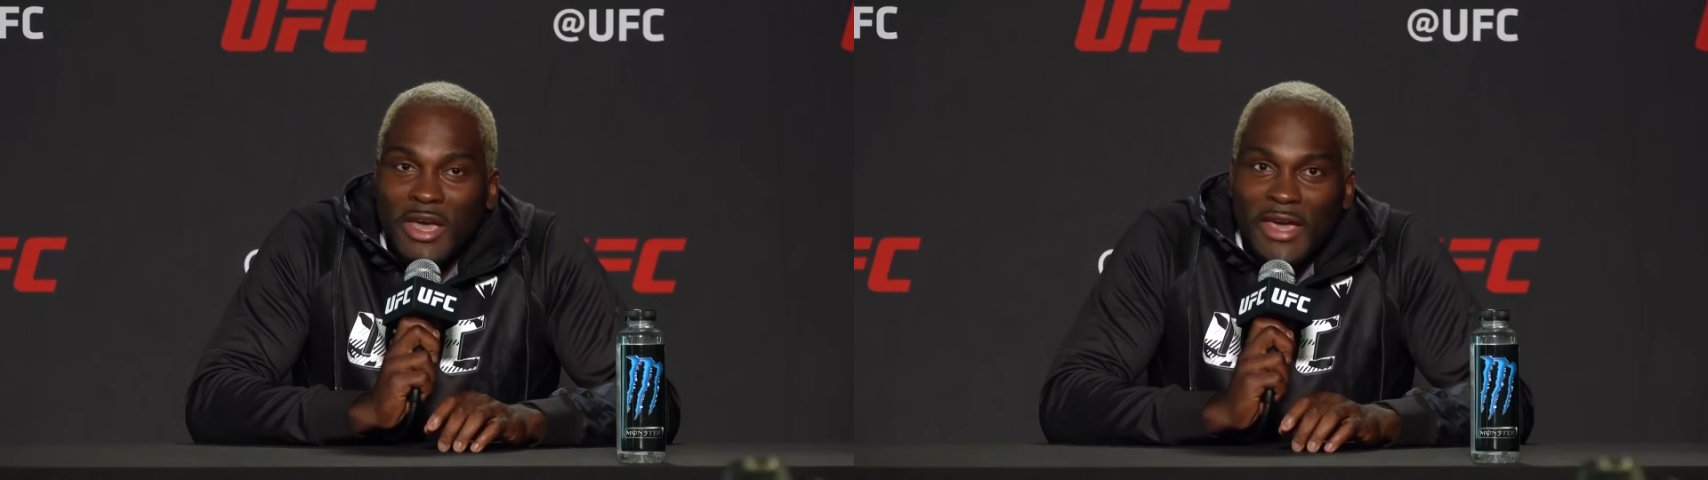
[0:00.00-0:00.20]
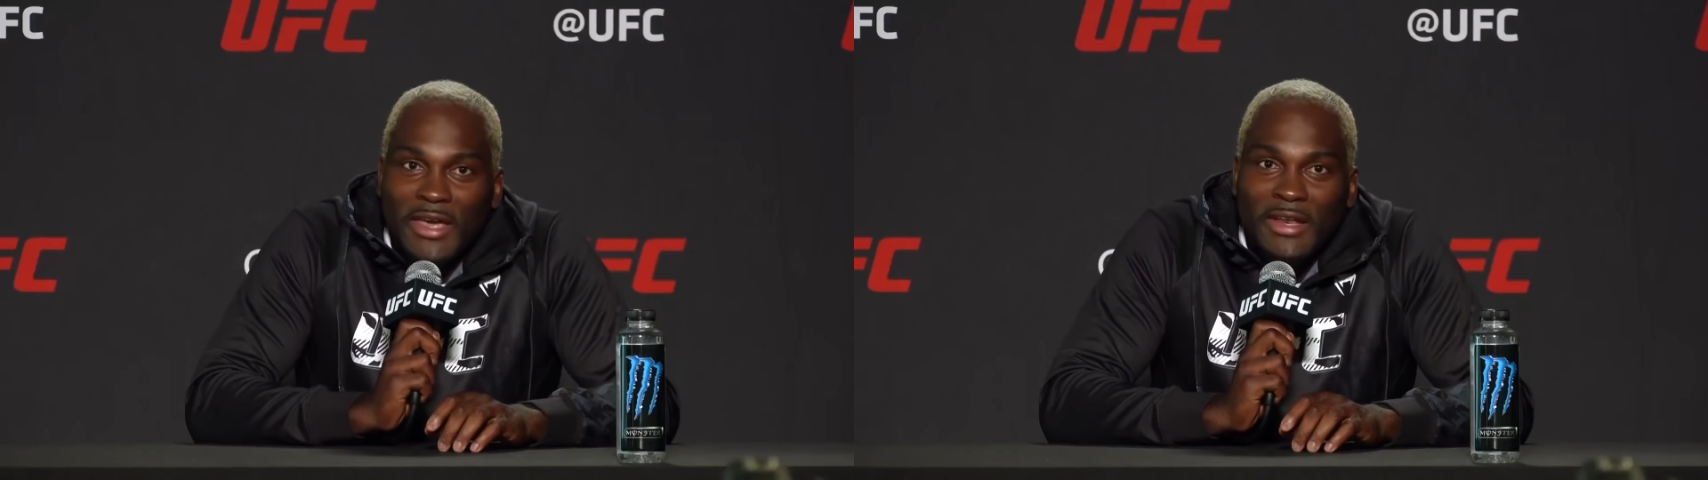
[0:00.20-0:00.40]

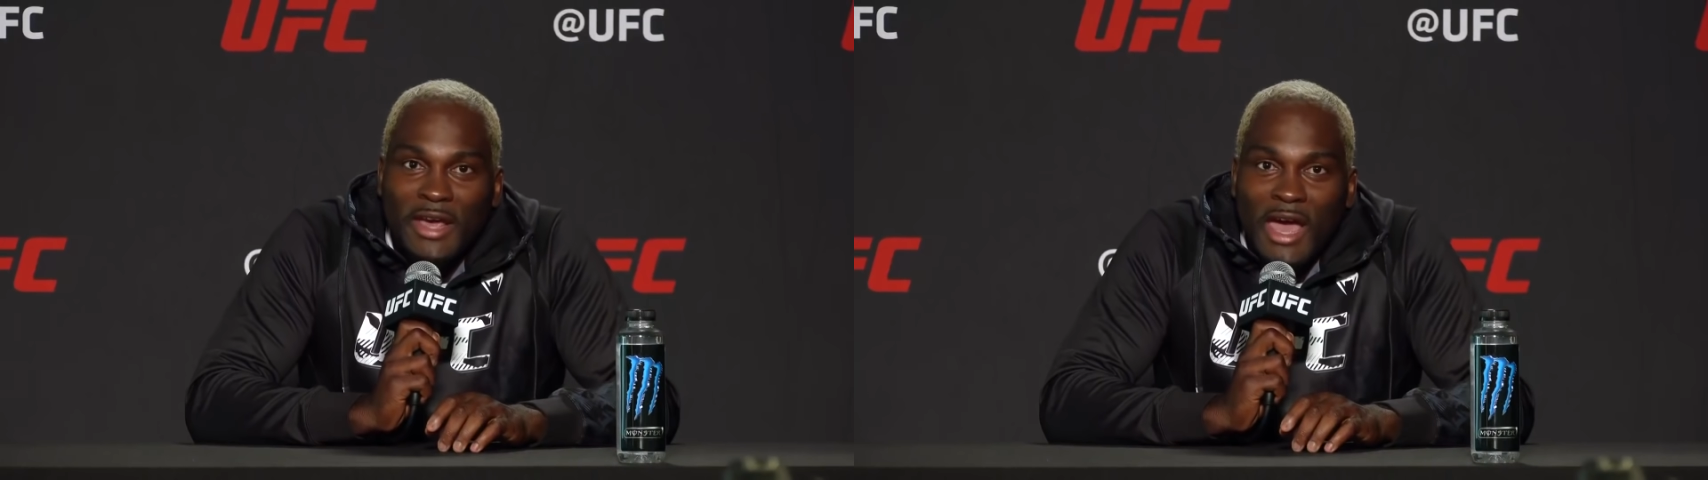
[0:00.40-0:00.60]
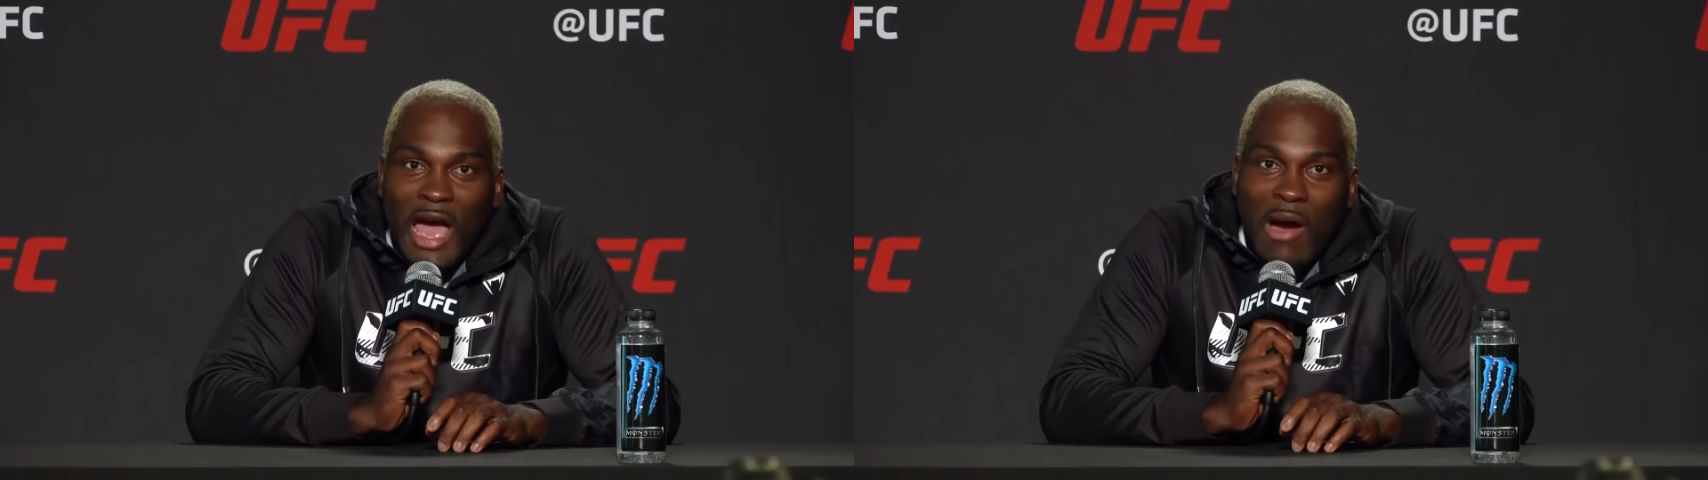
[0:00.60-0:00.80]
And
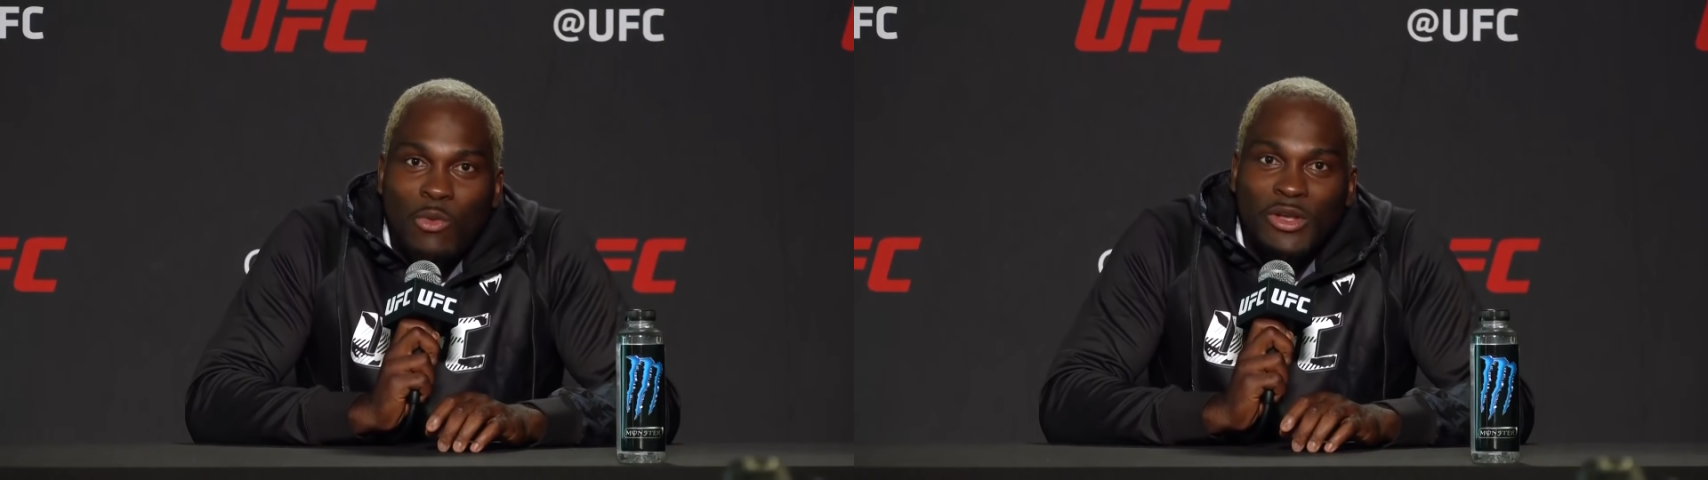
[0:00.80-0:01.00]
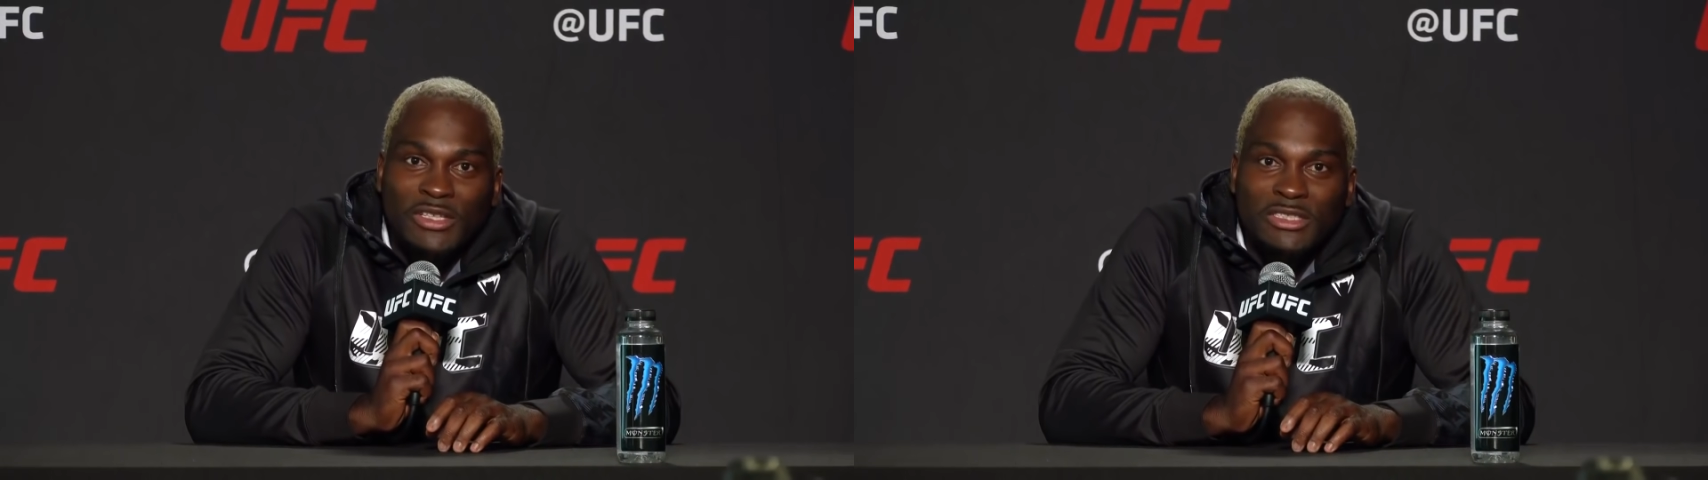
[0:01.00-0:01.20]
I
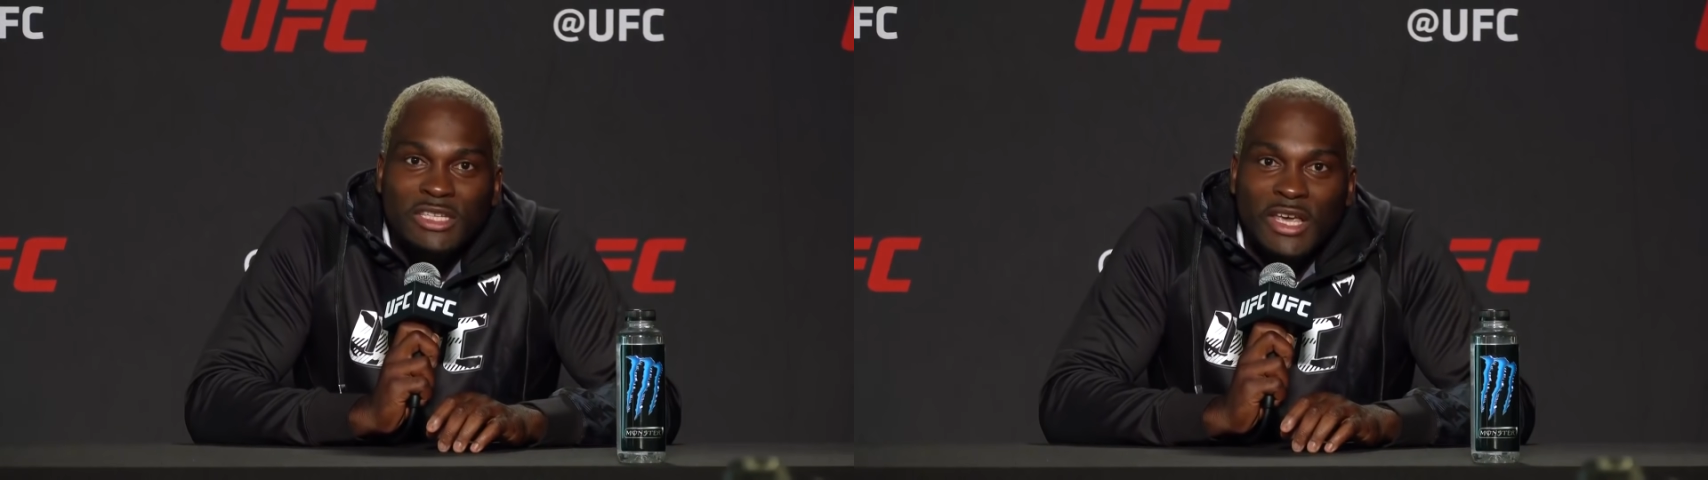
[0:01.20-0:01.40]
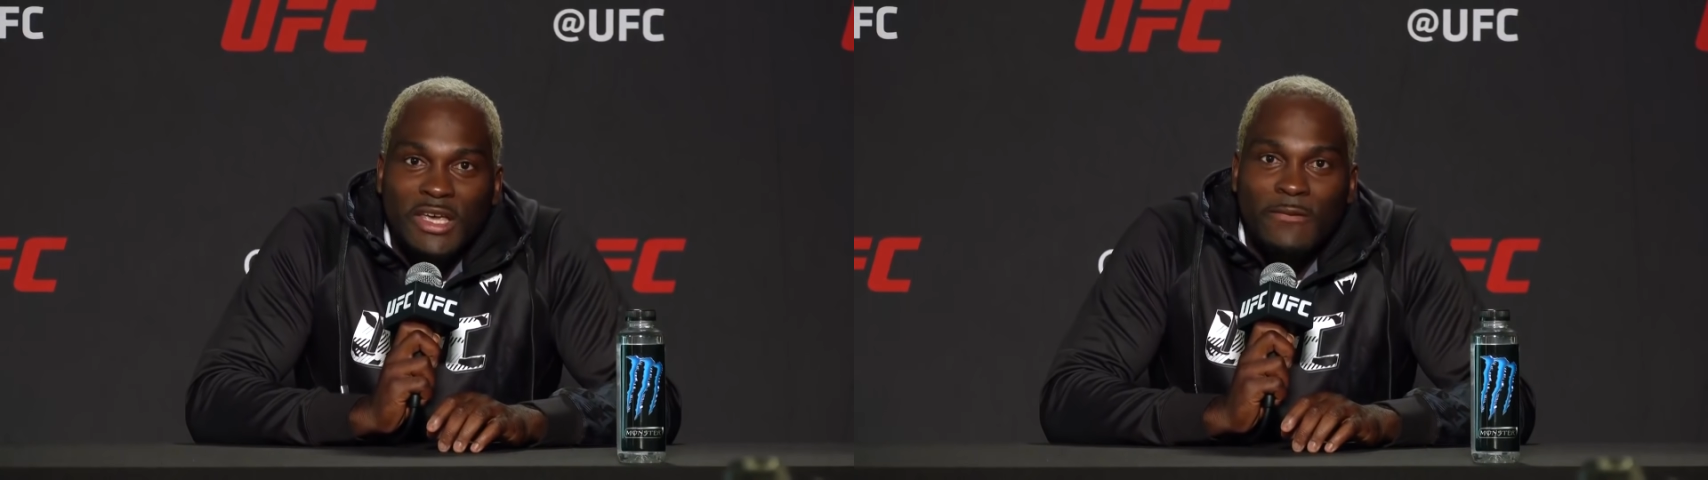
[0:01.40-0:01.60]
wouldn't
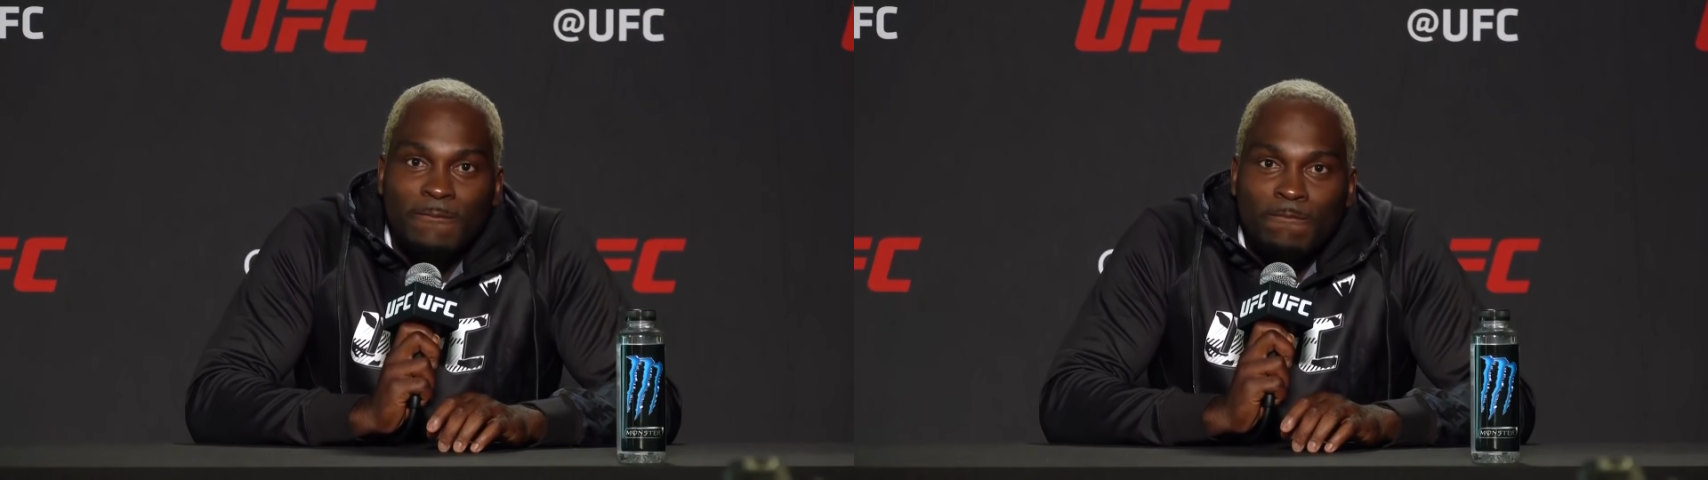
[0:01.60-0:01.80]
say